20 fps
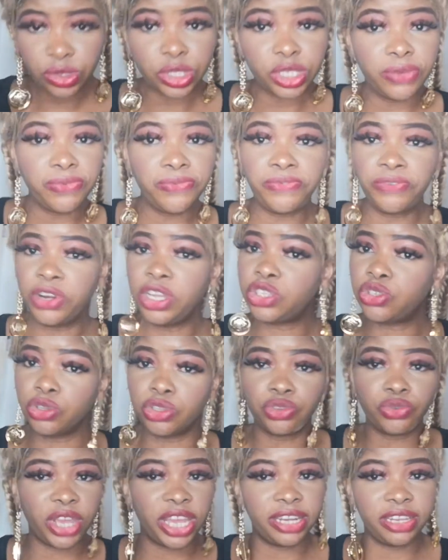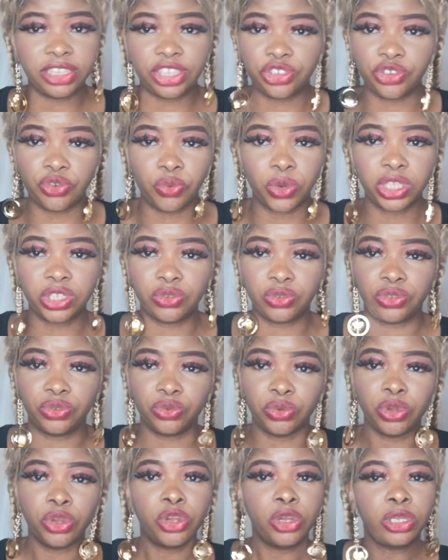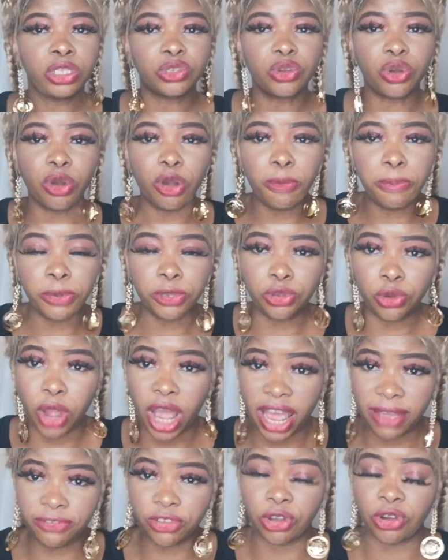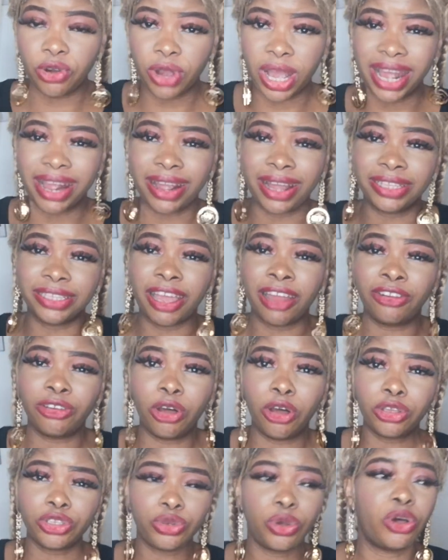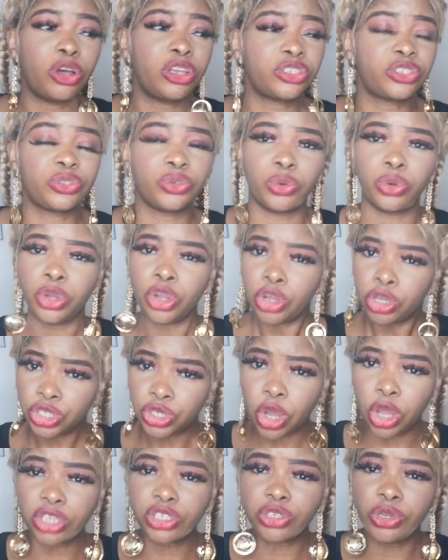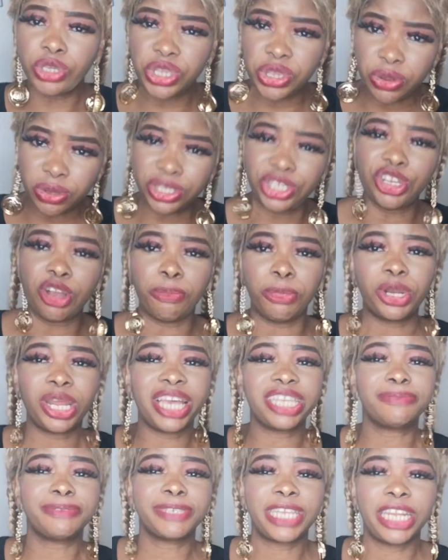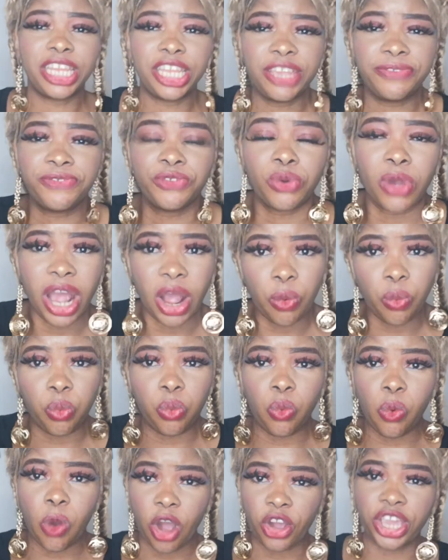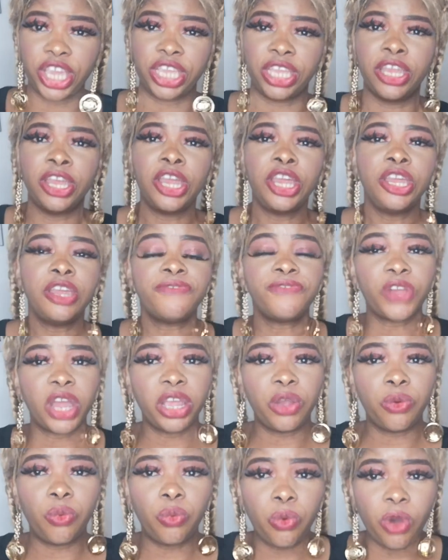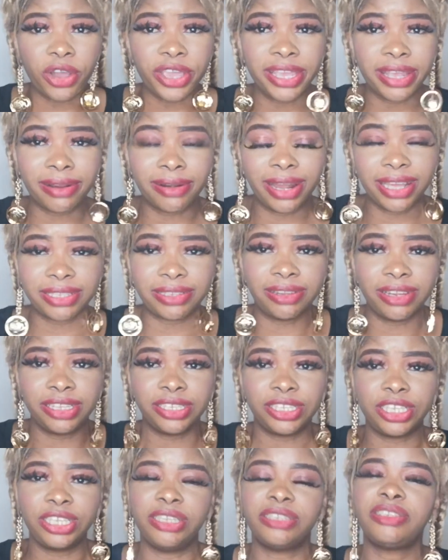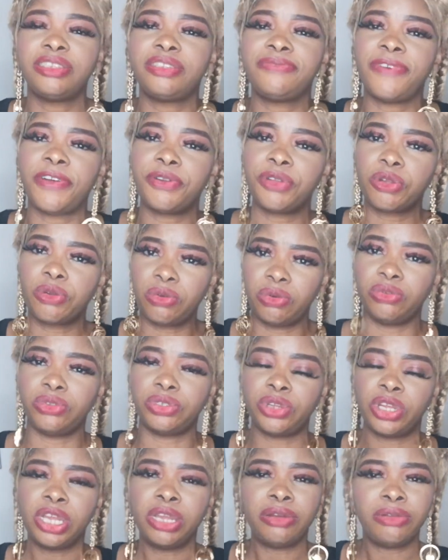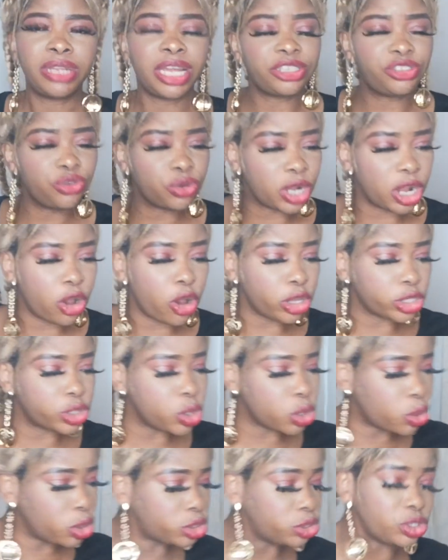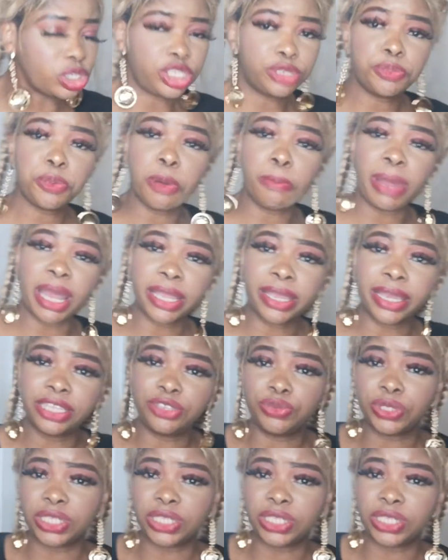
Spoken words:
free to do anything you want to do. So to have your own account, and also to use your money, especially if you are working. If you are a working class lady, it is very good that you can also go to the supermarket